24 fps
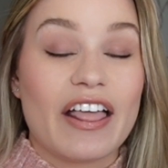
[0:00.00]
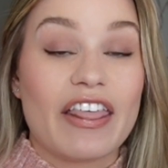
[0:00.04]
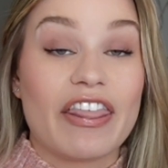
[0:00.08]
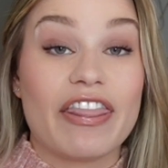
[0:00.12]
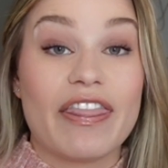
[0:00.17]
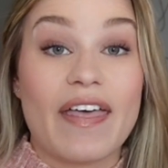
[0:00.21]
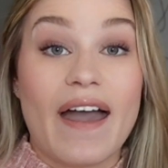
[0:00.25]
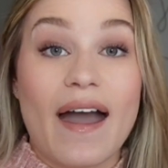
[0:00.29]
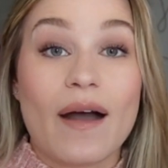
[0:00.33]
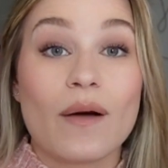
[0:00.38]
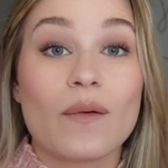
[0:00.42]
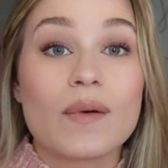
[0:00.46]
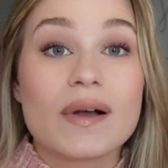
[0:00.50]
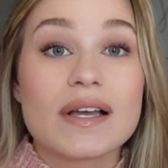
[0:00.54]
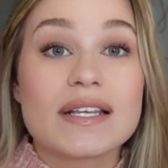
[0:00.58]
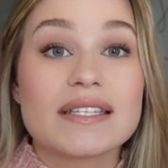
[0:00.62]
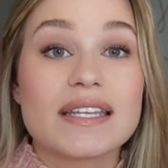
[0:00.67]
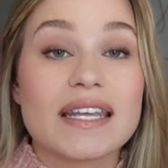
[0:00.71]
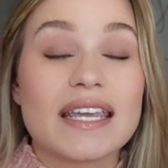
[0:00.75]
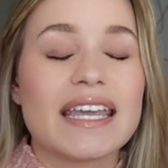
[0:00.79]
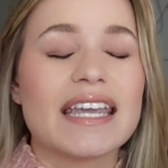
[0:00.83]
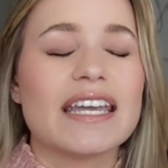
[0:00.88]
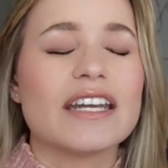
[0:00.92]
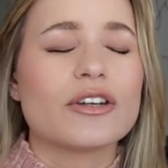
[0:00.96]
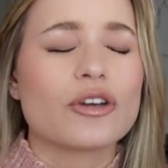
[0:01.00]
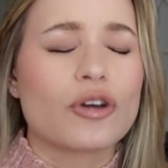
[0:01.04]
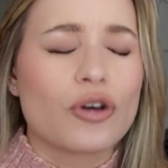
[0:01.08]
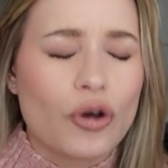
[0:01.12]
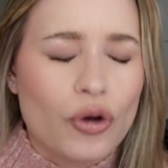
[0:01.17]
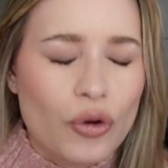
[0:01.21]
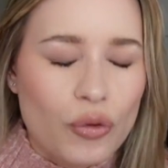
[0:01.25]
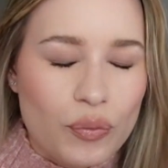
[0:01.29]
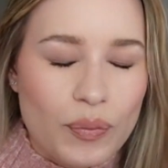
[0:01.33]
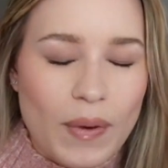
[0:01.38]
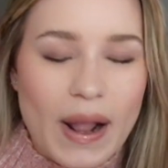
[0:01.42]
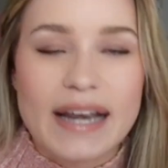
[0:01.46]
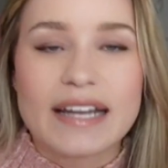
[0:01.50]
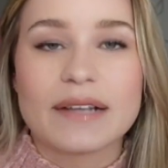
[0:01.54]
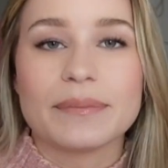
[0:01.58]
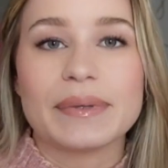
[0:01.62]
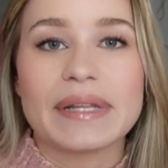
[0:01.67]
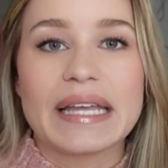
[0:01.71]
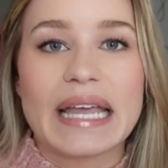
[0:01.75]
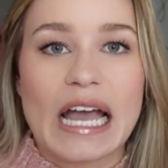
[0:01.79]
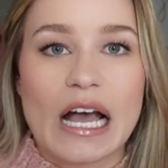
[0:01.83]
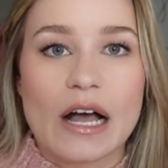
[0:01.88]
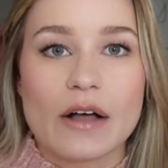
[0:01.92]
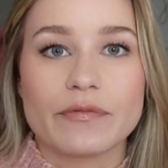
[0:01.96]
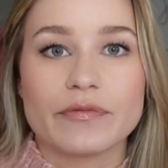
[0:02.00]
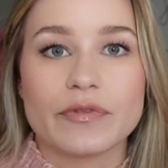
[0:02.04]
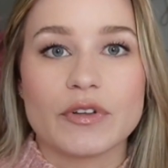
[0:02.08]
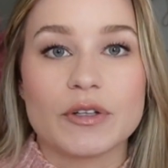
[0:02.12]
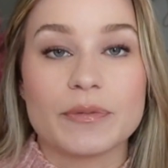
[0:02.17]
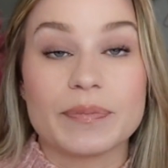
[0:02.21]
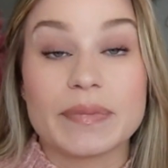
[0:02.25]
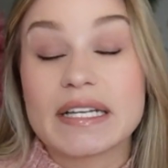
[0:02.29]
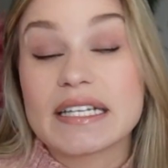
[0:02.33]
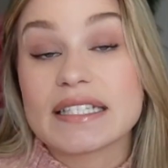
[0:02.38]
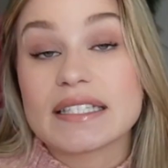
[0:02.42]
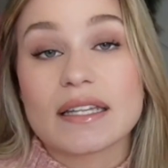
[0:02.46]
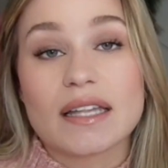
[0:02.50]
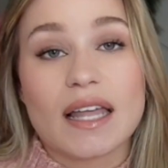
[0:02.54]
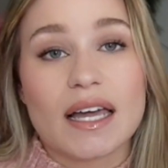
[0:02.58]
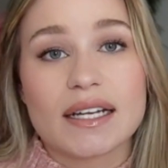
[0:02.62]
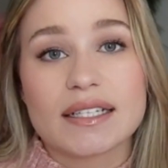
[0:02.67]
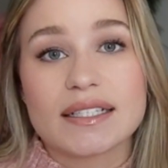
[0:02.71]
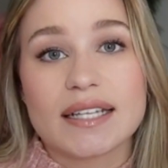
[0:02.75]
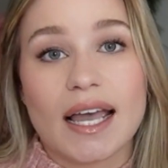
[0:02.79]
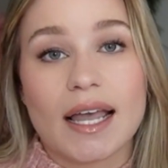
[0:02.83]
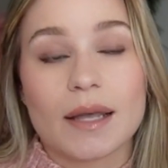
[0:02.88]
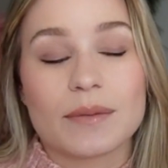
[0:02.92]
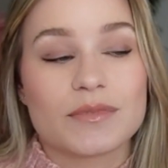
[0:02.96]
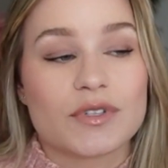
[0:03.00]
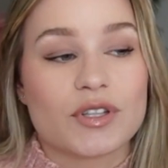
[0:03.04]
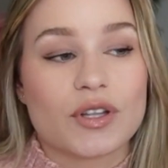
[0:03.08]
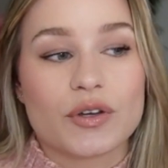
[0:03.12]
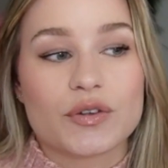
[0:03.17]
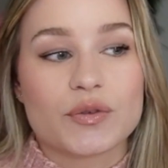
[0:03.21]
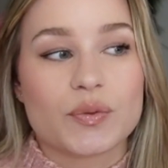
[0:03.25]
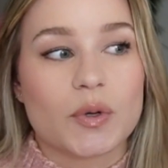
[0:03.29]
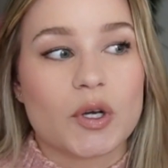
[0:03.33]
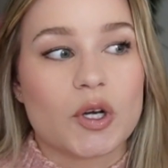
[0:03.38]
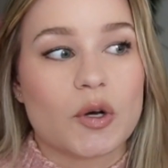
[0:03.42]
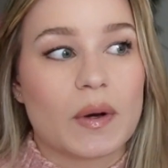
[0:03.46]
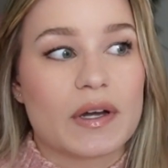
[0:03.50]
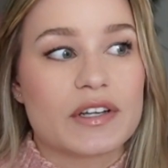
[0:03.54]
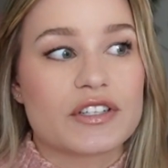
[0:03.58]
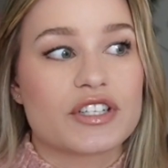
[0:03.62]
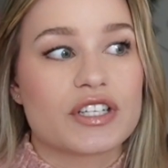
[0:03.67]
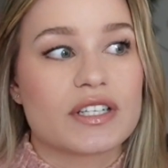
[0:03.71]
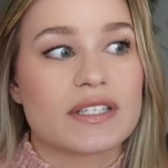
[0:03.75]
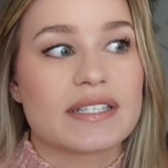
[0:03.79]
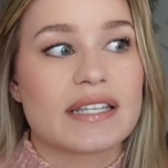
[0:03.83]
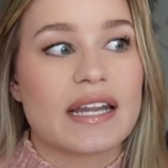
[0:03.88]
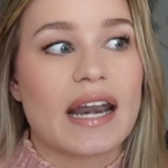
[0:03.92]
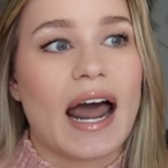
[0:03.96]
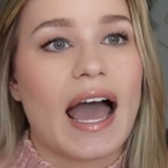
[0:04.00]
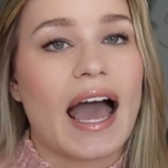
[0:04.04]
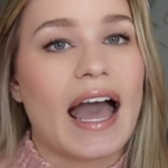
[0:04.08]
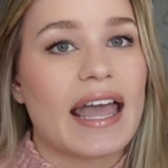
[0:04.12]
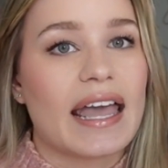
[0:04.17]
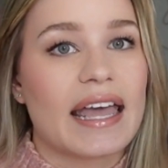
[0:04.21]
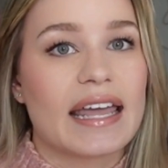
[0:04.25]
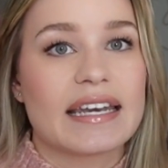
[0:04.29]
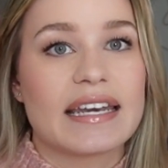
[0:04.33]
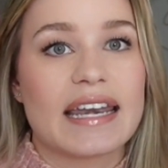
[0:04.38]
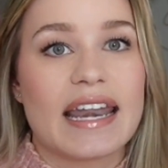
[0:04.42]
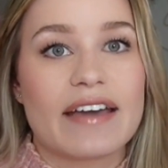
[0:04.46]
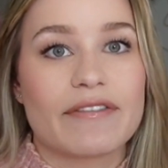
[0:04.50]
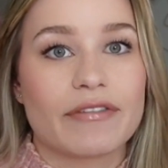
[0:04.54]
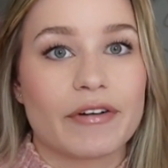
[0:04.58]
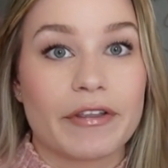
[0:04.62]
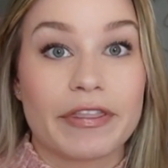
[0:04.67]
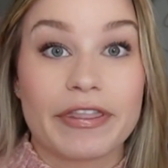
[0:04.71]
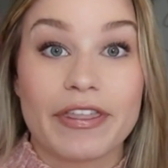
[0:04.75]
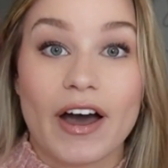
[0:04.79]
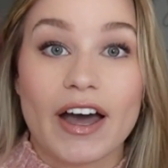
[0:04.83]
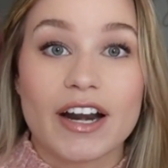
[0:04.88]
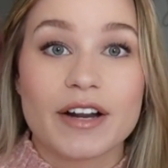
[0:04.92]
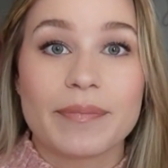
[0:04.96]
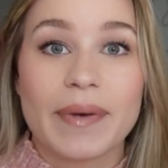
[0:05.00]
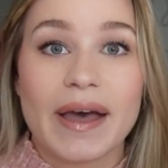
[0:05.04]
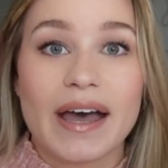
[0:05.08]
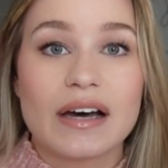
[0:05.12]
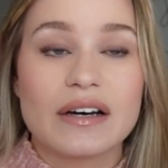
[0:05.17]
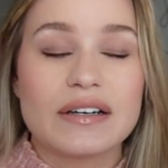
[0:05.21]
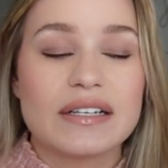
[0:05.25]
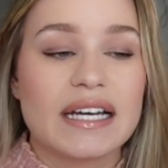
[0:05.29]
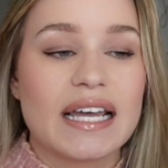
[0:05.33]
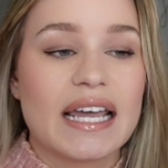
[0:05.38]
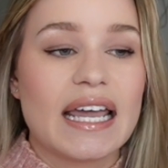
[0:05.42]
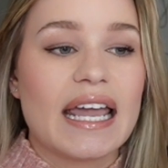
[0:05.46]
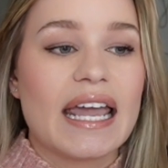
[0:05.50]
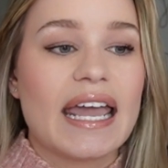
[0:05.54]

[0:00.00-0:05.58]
That was incredibly helpful, because a lot of times those were questions that I had never thought about.